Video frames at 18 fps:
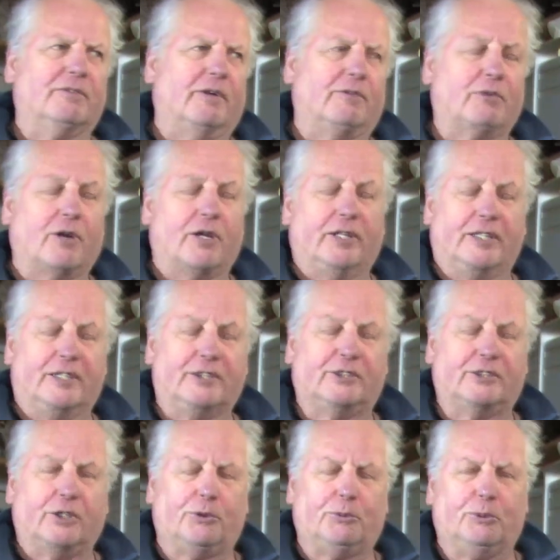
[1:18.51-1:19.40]
I've got an
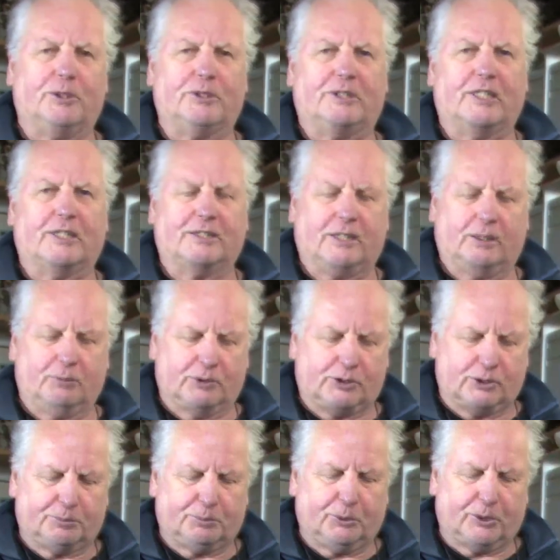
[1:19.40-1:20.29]
Insta360,
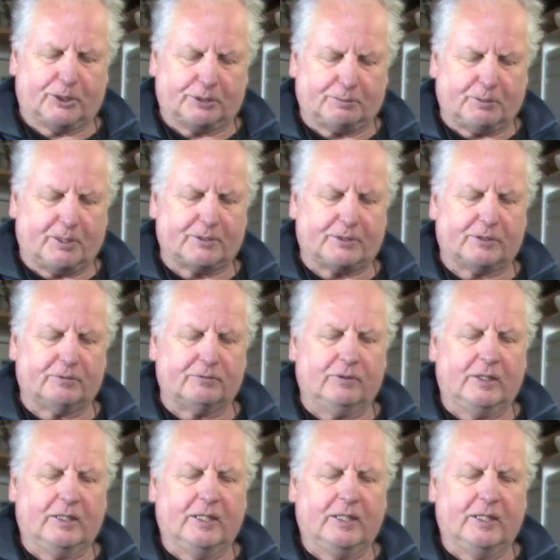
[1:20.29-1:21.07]
which is pretty expensive.